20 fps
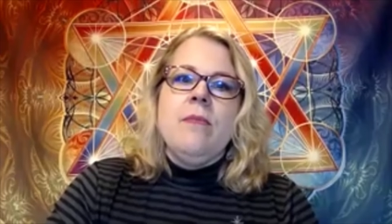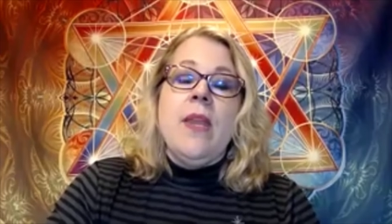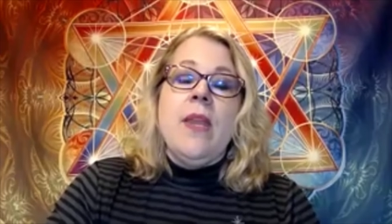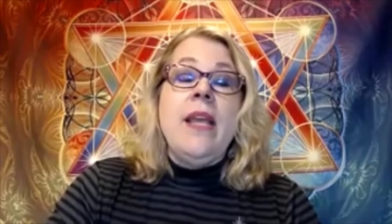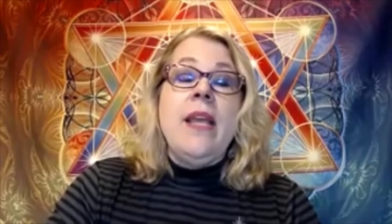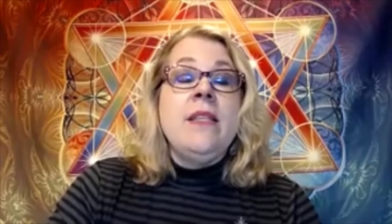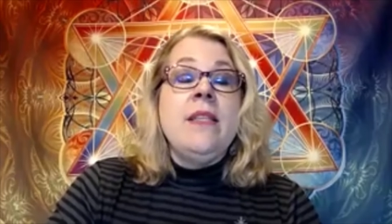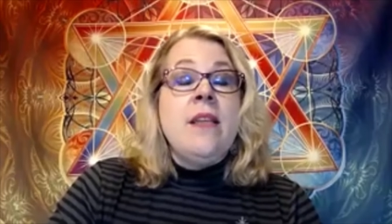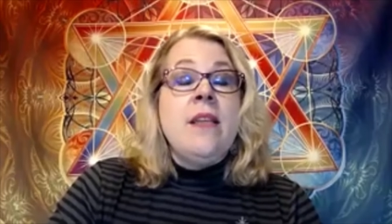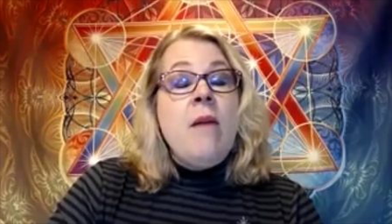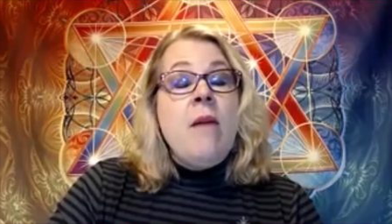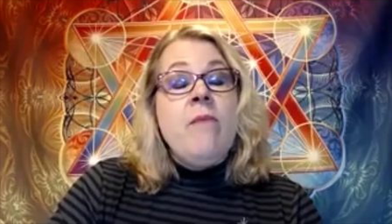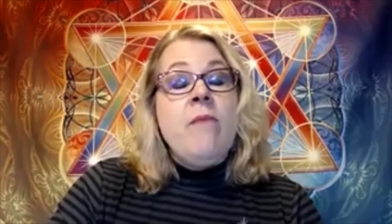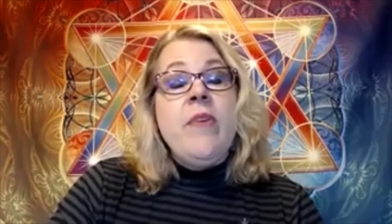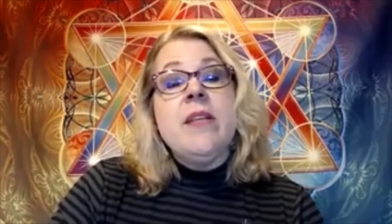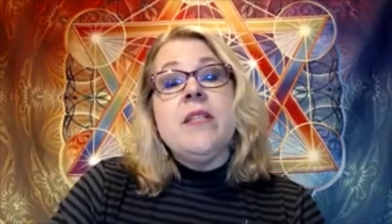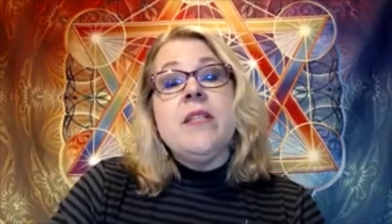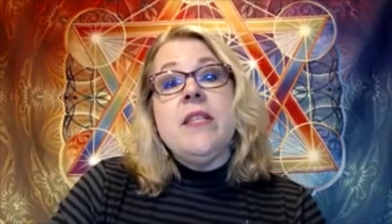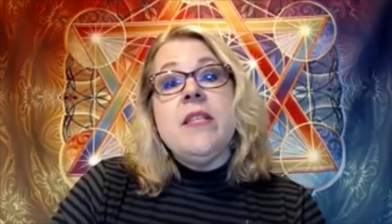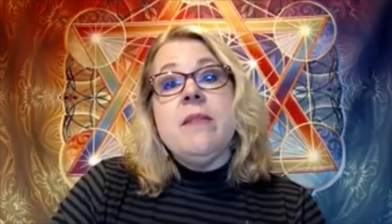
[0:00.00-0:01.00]
It's
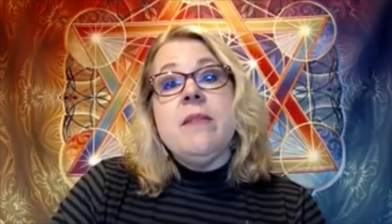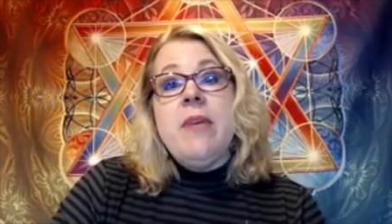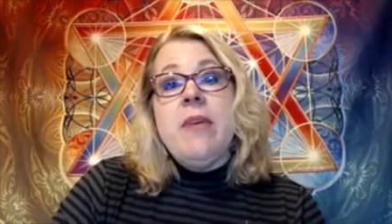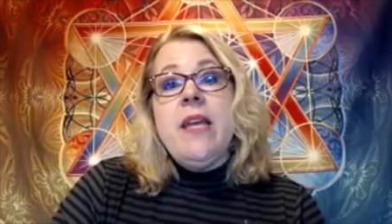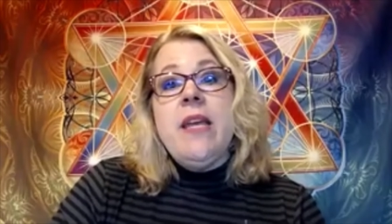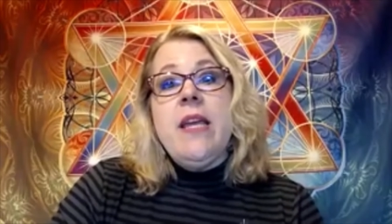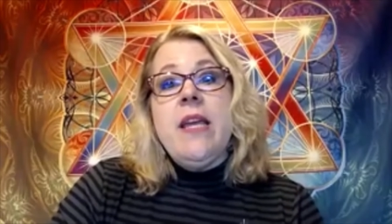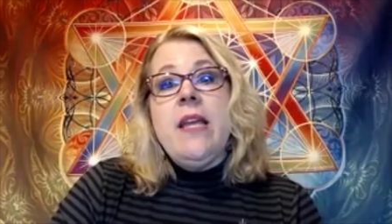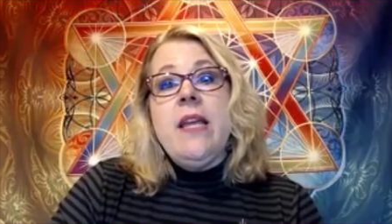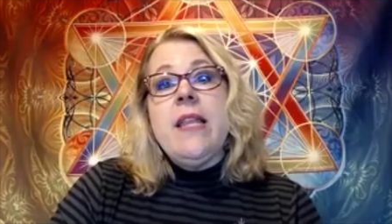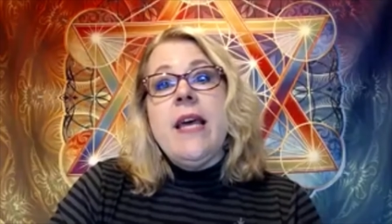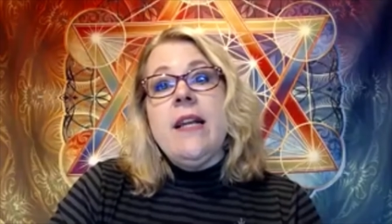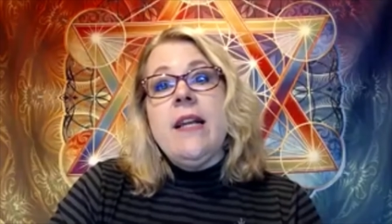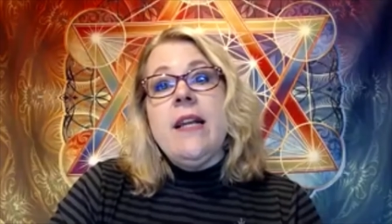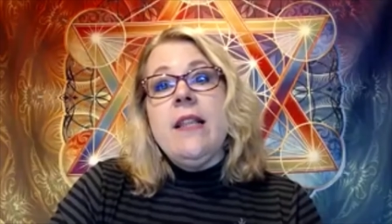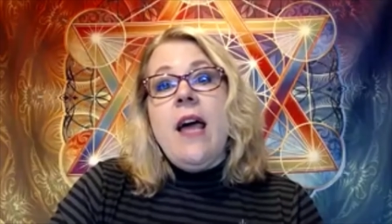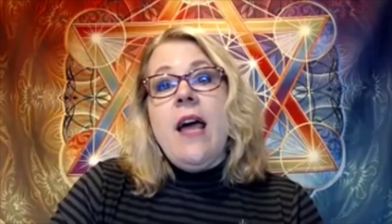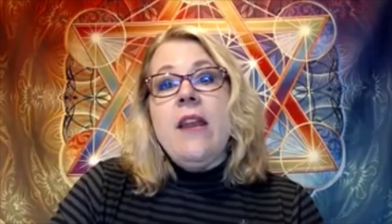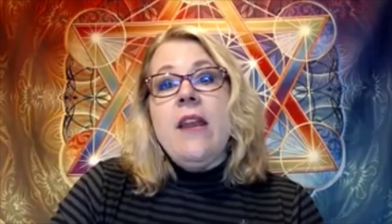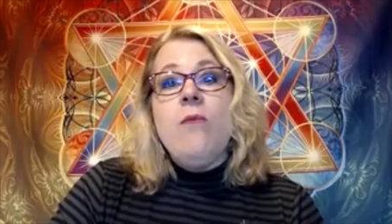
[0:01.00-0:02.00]
obvious to me that a
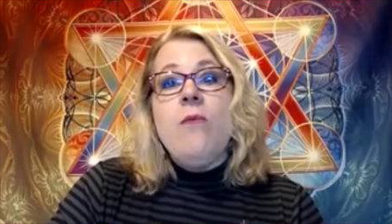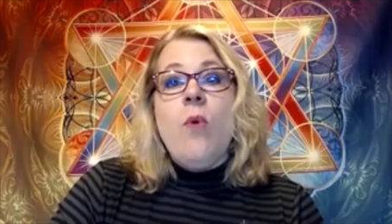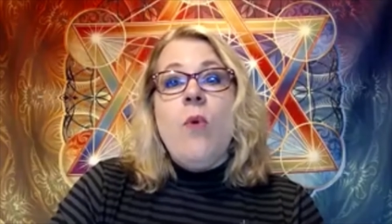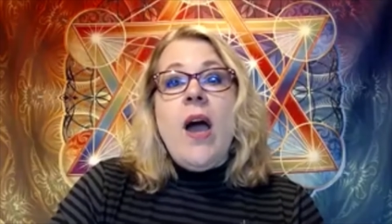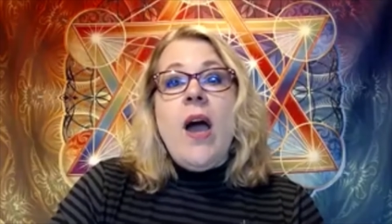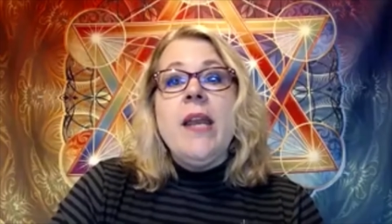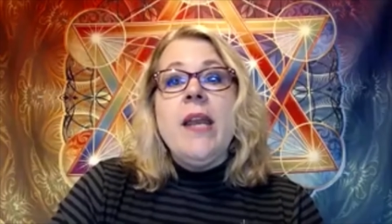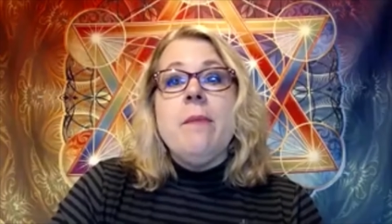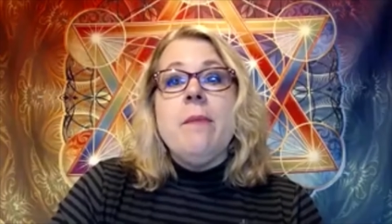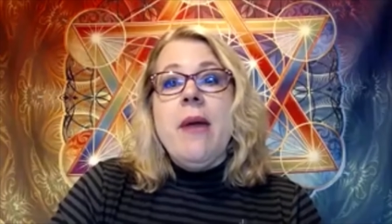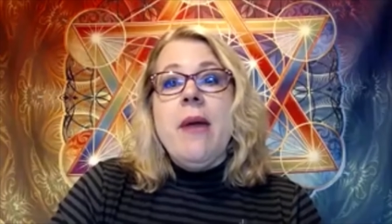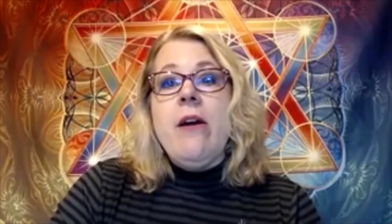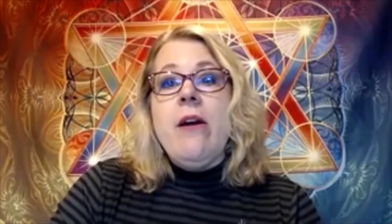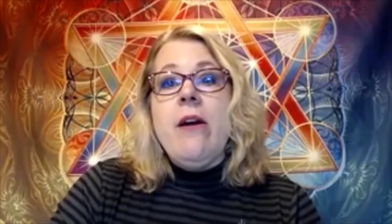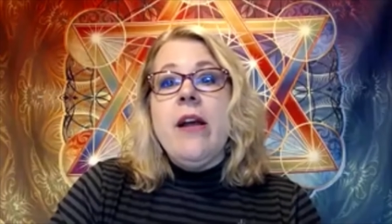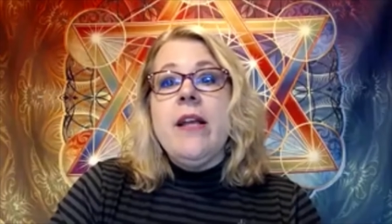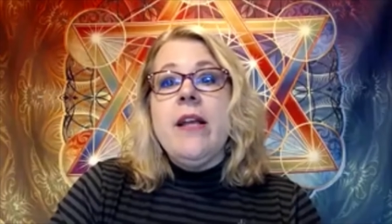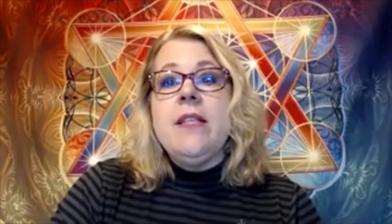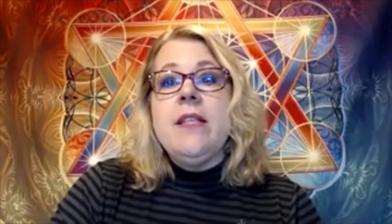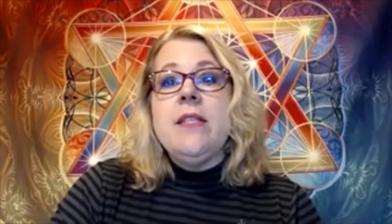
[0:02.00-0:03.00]
lot of white
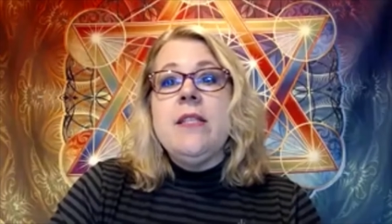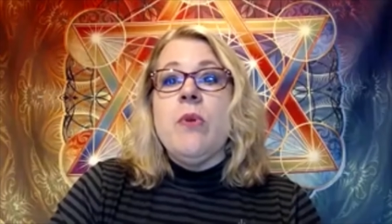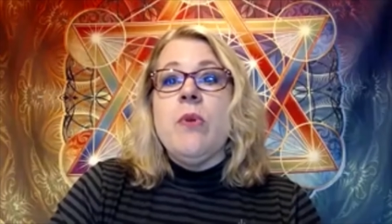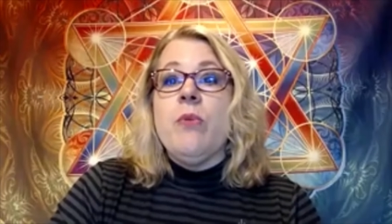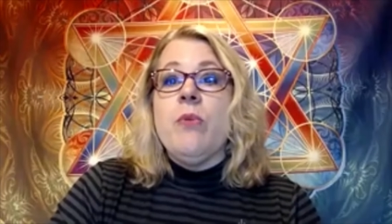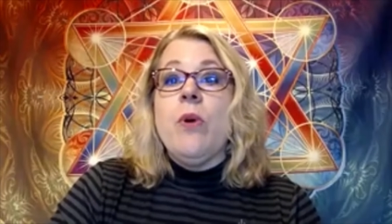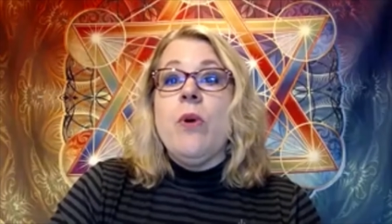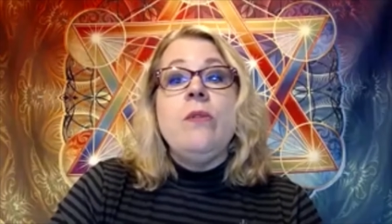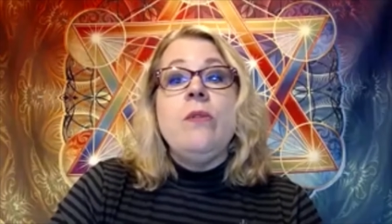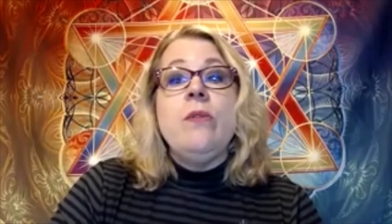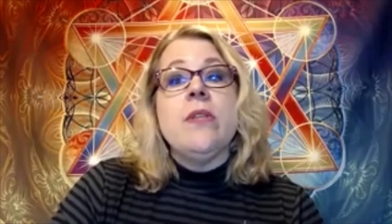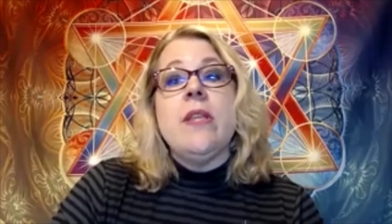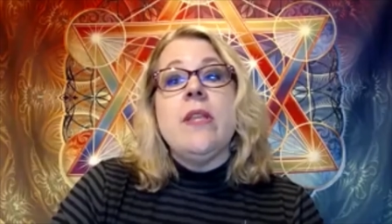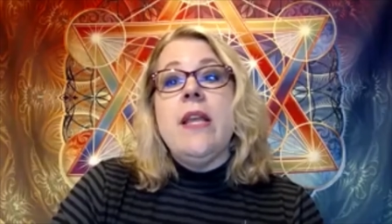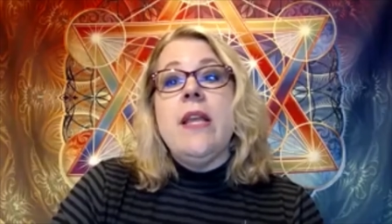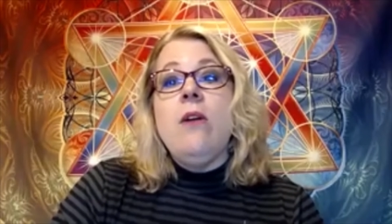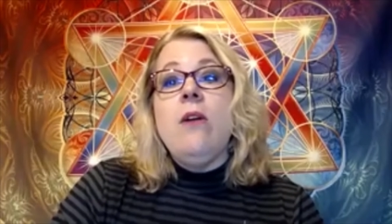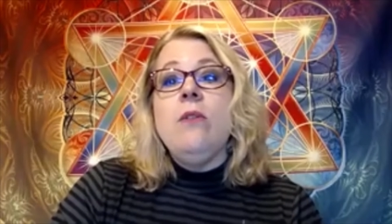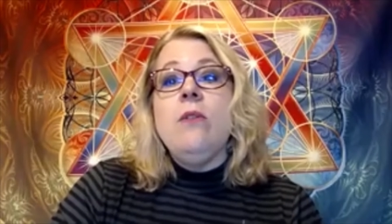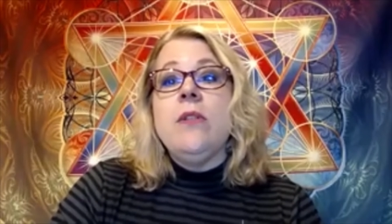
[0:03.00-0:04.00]
Americans with roots in
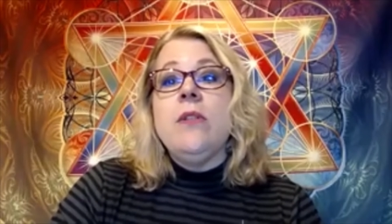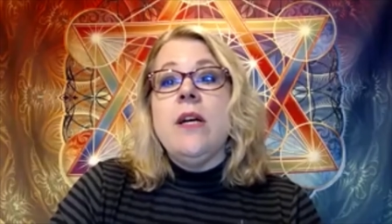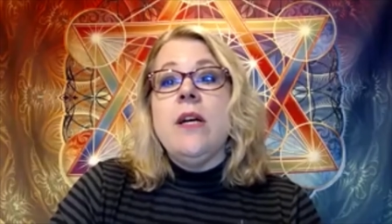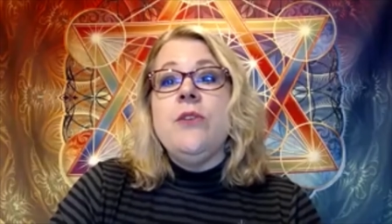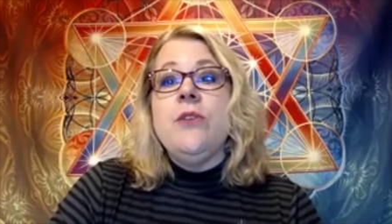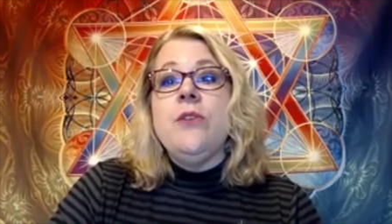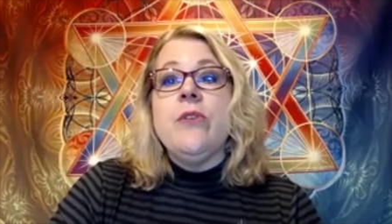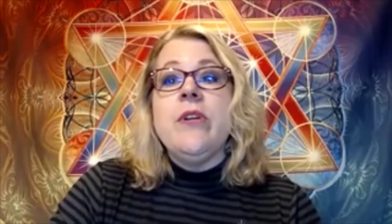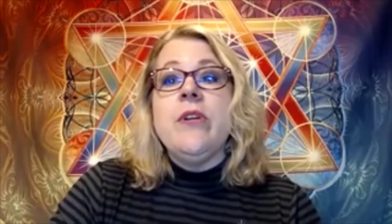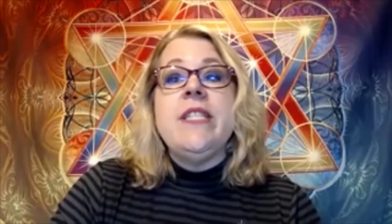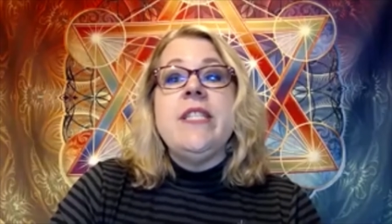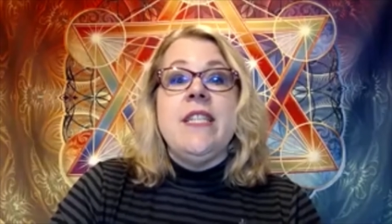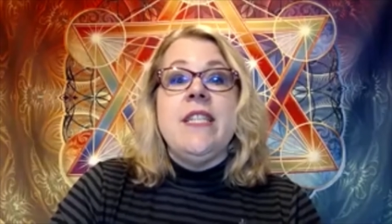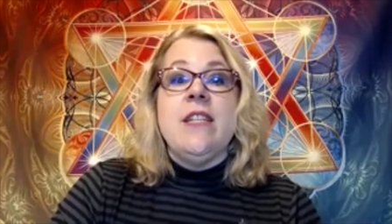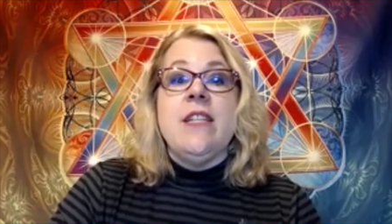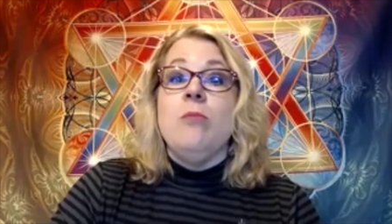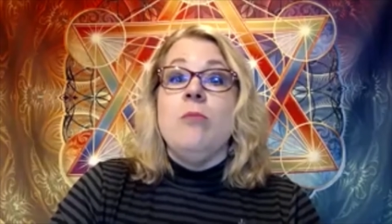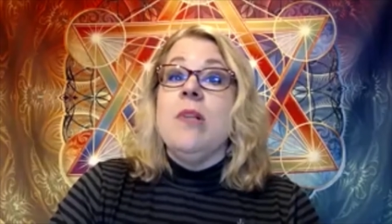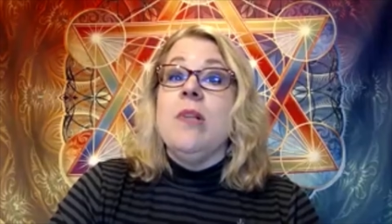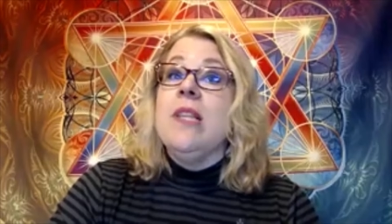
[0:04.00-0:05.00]
the old country
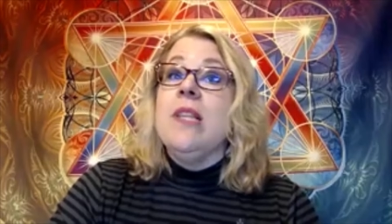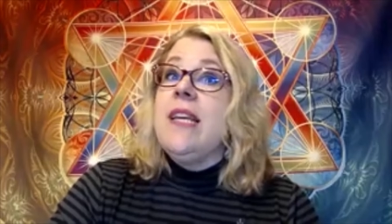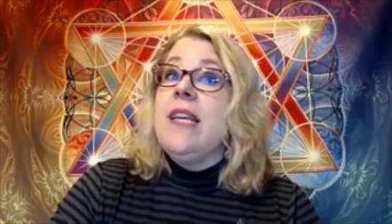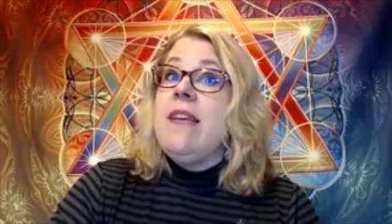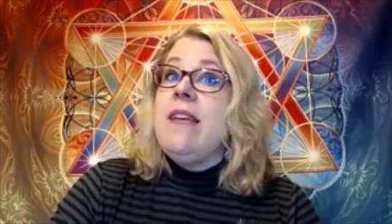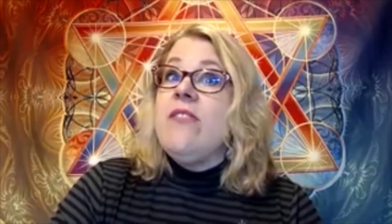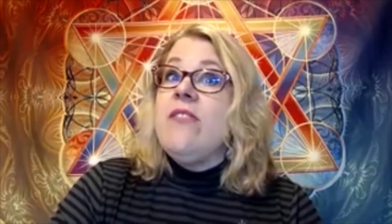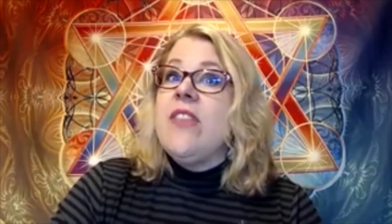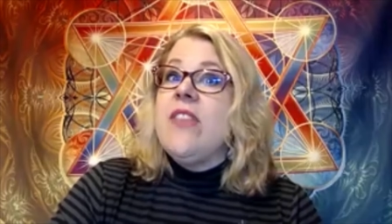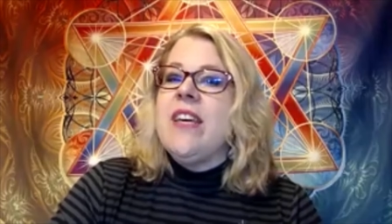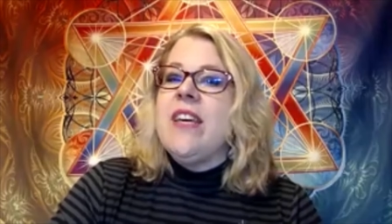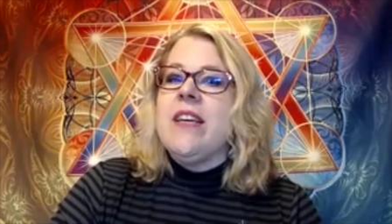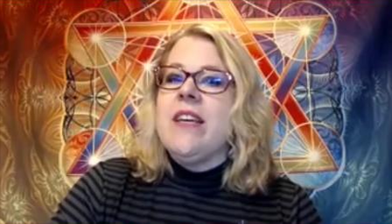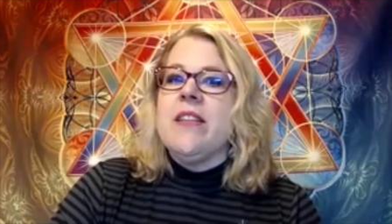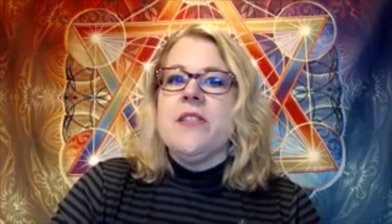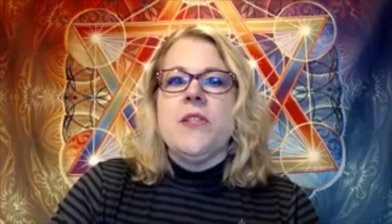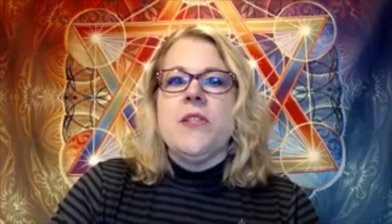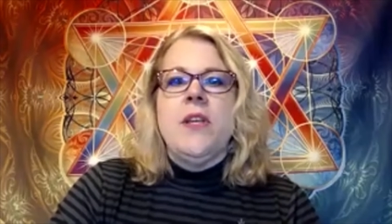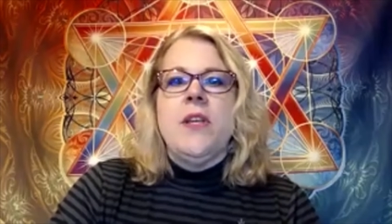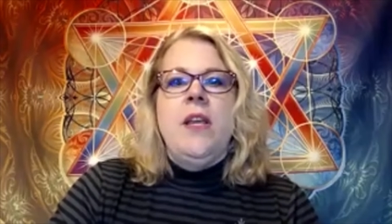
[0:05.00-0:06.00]
still believe
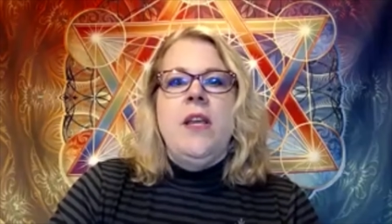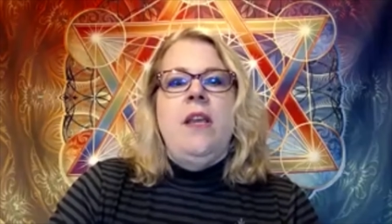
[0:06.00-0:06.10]
this,